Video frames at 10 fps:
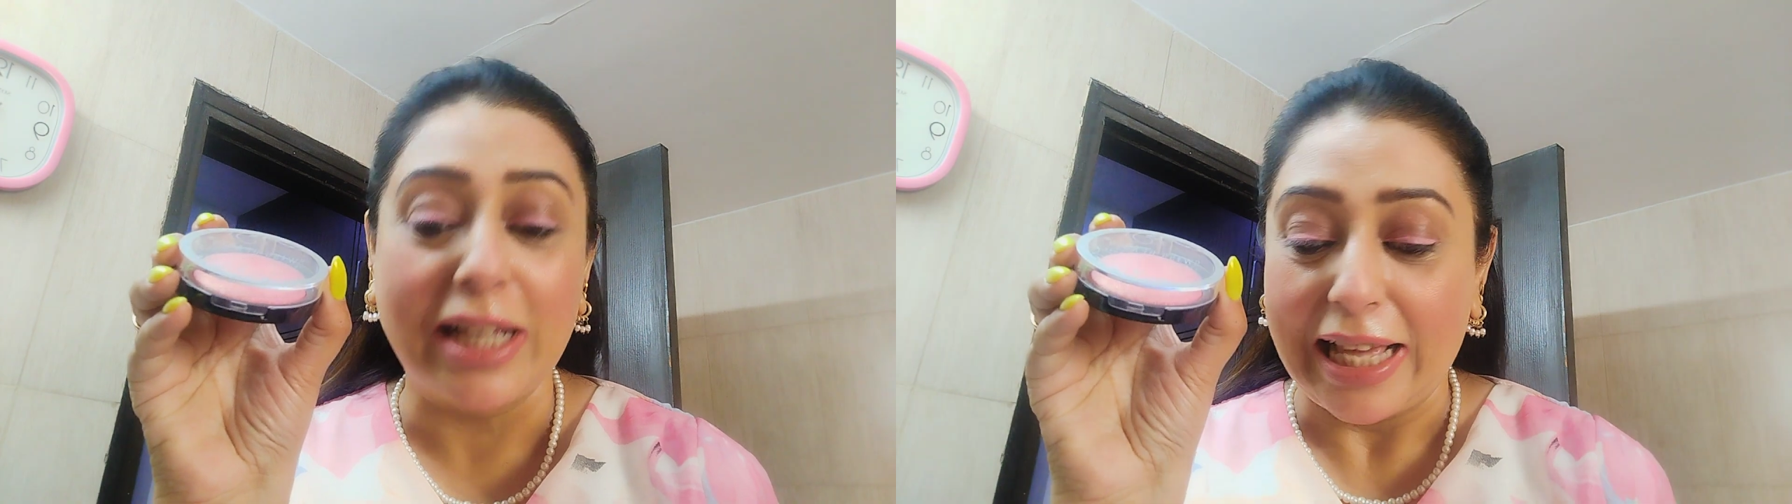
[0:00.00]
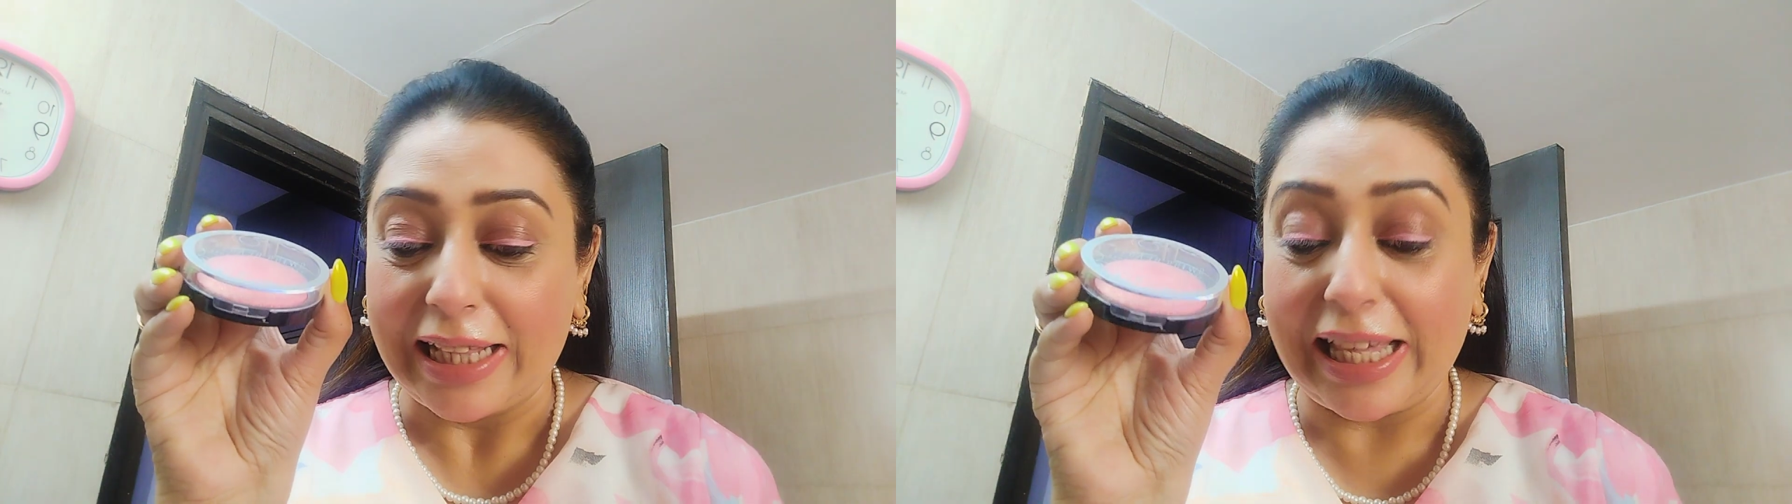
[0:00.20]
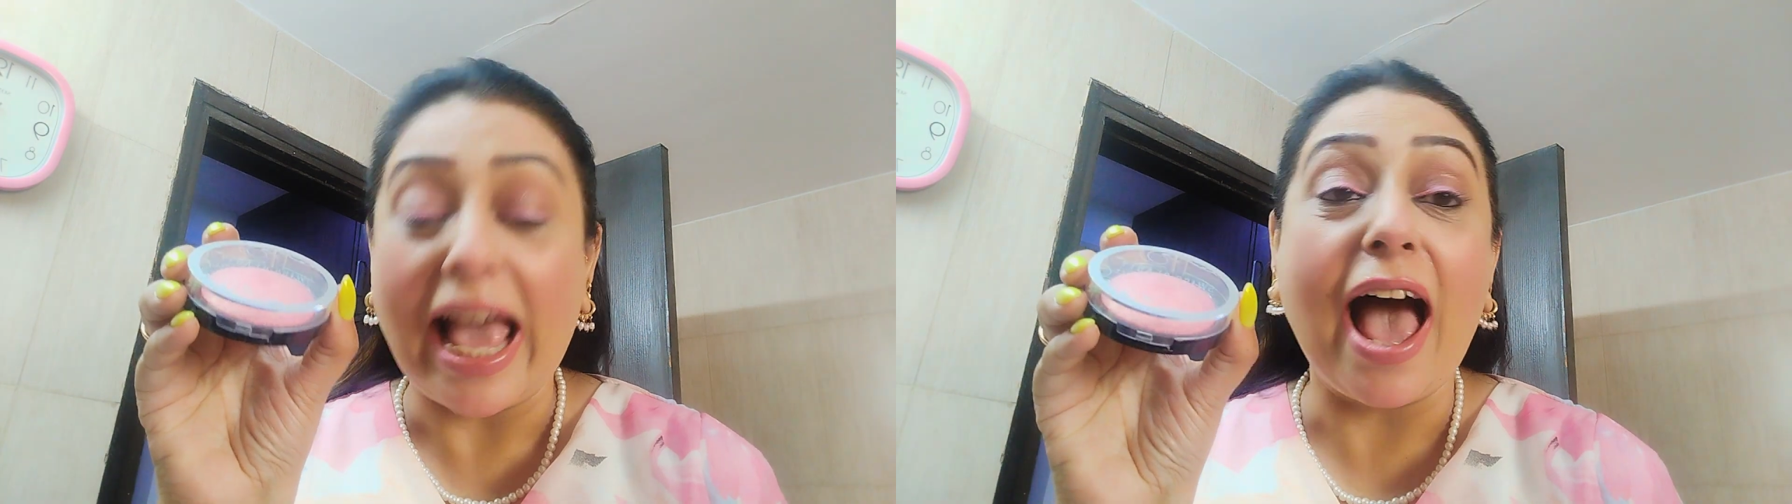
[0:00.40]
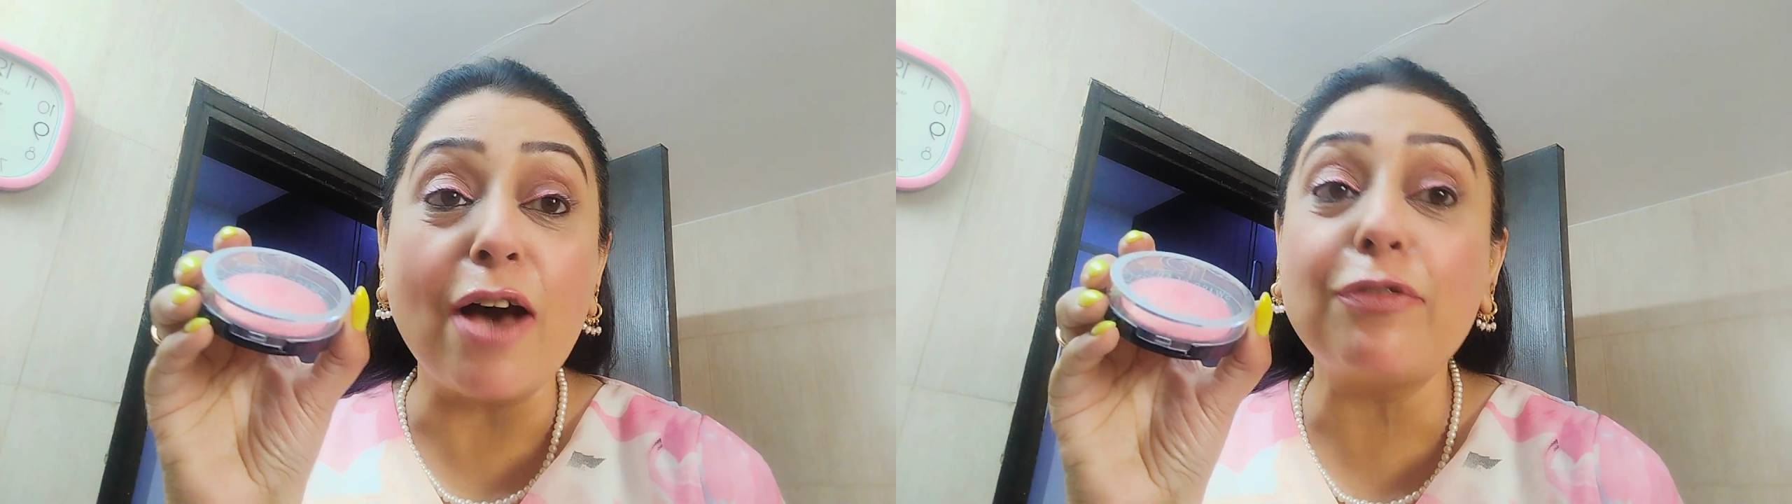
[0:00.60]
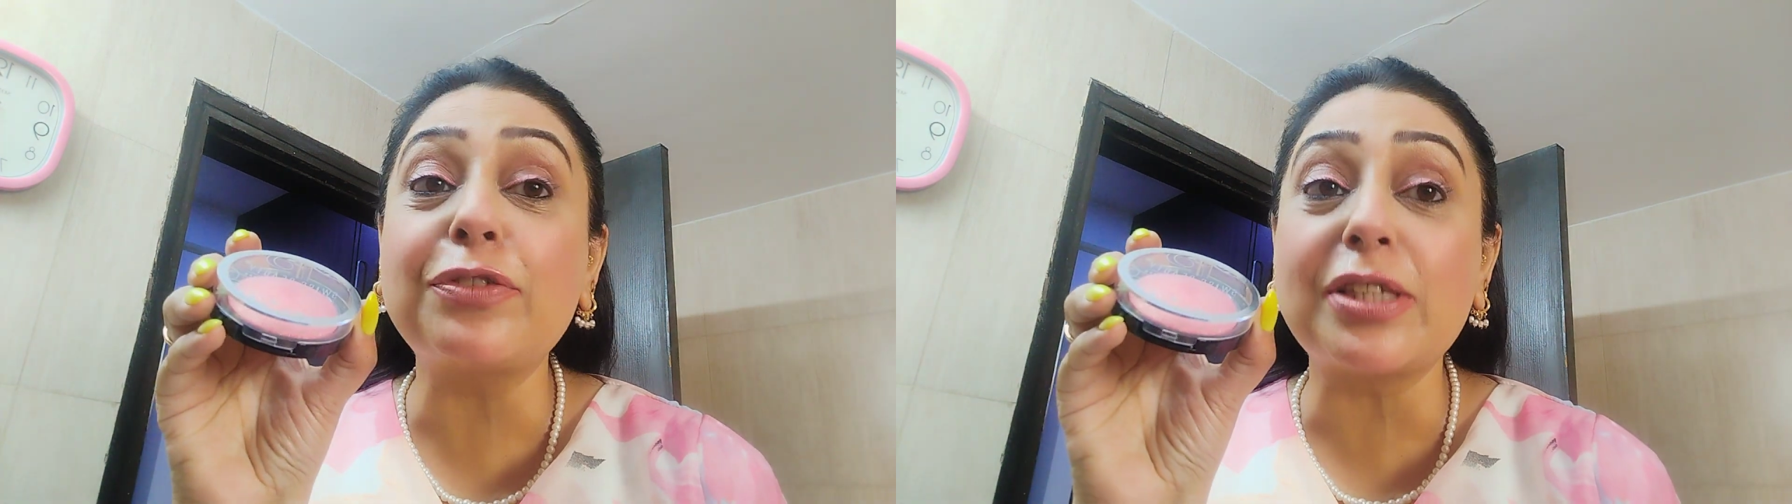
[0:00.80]
They
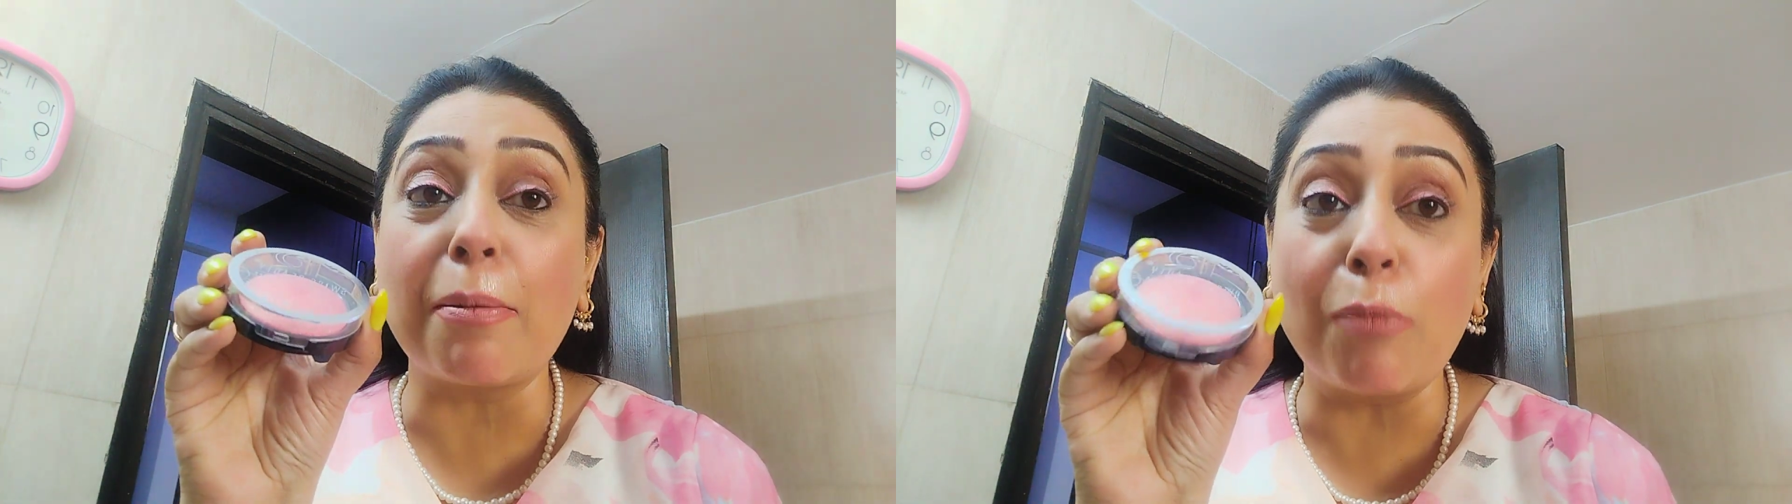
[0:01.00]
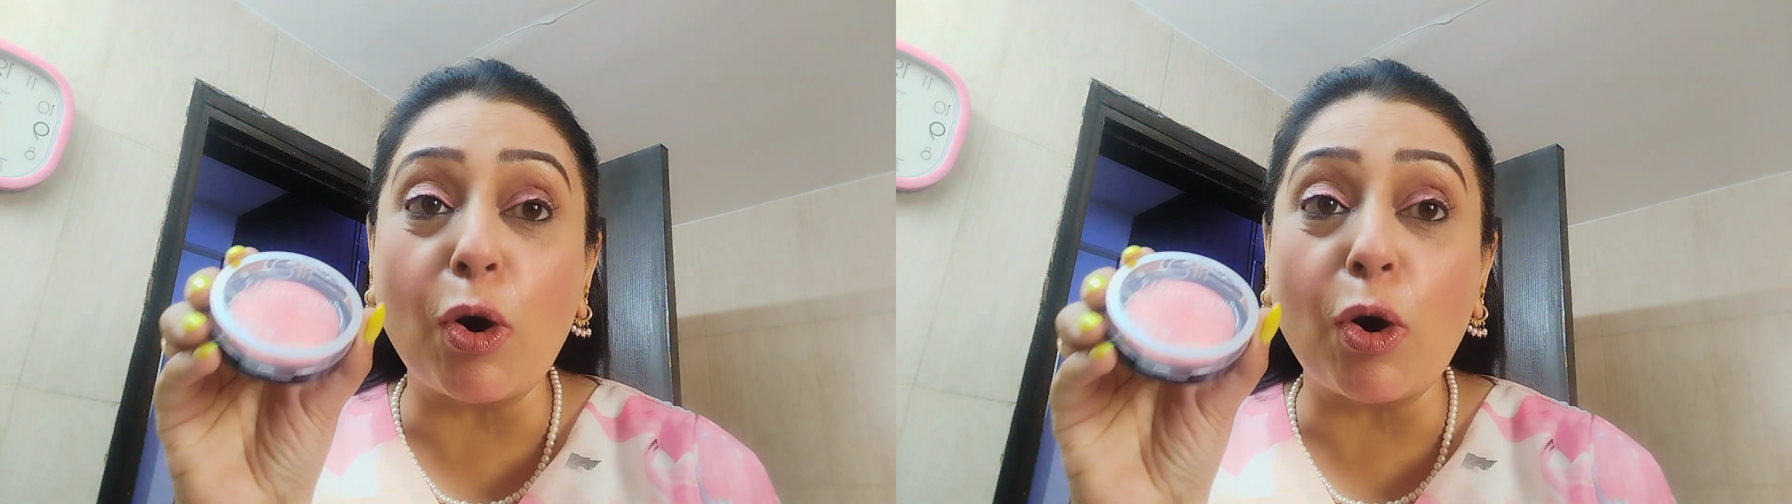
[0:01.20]
have some more